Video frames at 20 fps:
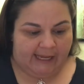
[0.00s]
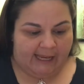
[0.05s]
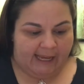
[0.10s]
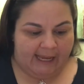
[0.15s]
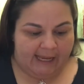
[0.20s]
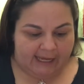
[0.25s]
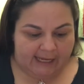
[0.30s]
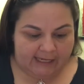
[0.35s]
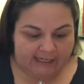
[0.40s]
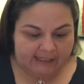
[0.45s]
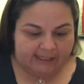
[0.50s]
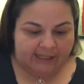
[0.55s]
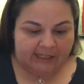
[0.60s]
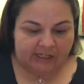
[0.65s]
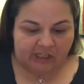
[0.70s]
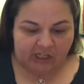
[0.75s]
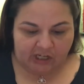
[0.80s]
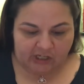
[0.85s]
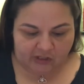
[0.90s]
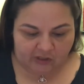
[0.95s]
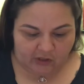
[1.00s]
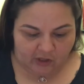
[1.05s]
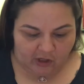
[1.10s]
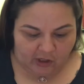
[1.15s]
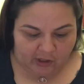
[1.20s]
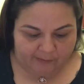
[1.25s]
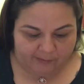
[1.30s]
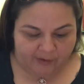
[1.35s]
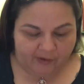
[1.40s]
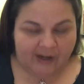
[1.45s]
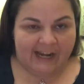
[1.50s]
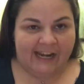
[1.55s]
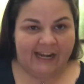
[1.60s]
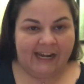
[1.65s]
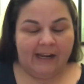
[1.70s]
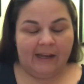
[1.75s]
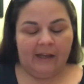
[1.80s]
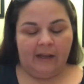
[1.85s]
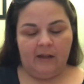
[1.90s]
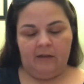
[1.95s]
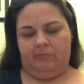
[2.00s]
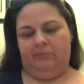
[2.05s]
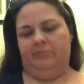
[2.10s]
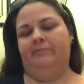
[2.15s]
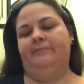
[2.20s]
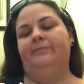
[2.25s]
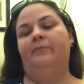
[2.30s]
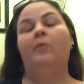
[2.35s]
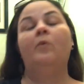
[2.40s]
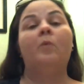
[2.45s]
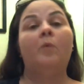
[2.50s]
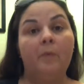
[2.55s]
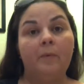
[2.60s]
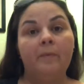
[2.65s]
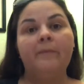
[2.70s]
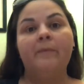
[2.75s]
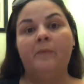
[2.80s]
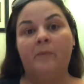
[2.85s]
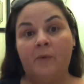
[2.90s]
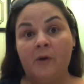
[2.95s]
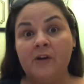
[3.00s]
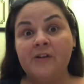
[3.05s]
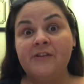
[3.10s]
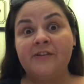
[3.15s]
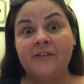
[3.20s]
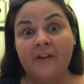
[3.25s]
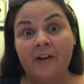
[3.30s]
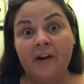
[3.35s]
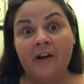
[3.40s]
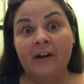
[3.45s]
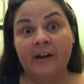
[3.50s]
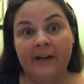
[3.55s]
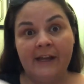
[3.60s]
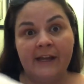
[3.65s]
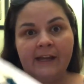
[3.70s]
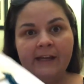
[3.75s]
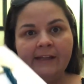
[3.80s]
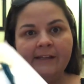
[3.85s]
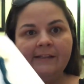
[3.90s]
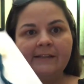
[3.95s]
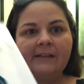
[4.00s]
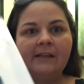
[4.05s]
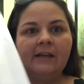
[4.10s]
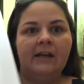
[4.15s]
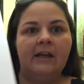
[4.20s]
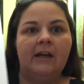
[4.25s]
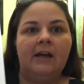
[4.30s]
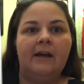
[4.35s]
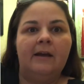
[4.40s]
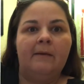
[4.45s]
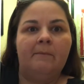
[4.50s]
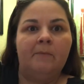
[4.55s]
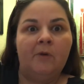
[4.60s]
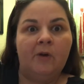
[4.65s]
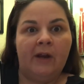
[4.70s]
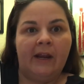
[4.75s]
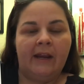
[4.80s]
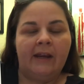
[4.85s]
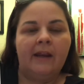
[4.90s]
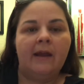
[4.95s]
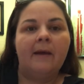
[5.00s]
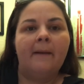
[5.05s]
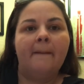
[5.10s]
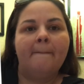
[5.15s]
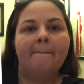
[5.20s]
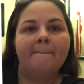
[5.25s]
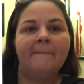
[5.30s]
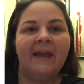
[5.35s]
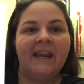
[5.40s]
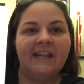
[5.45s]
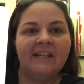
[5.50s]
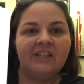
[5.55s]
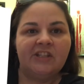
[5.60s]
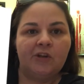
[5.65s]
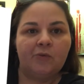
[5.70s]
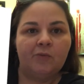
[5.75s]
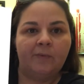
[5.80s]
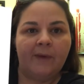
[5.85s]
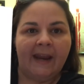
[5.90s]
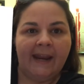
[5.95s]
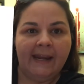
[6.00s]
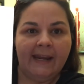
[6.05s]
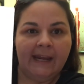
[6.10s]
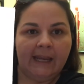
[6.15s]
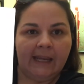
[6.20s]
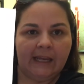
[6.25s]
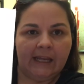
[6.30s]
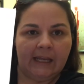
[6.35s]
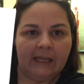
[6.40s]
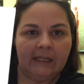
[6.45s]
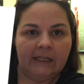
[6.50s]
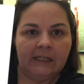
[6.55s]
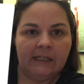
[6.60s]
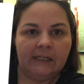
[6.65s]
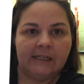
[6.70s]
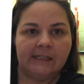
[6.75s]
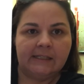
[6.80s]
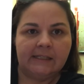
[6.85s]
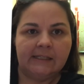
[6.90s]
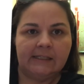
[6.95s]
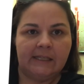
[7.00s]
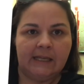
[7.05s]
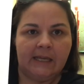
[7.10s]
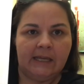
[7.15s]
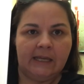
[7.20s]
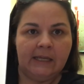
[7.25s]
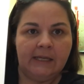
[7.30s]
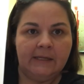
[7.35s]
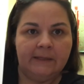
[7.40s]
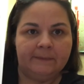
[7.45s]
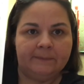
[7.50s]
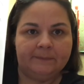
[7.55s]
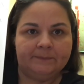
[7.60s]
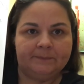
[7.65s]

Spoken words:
And the Gentle Art Marine, words are hard, guys. Marine, Mediterranean Sea.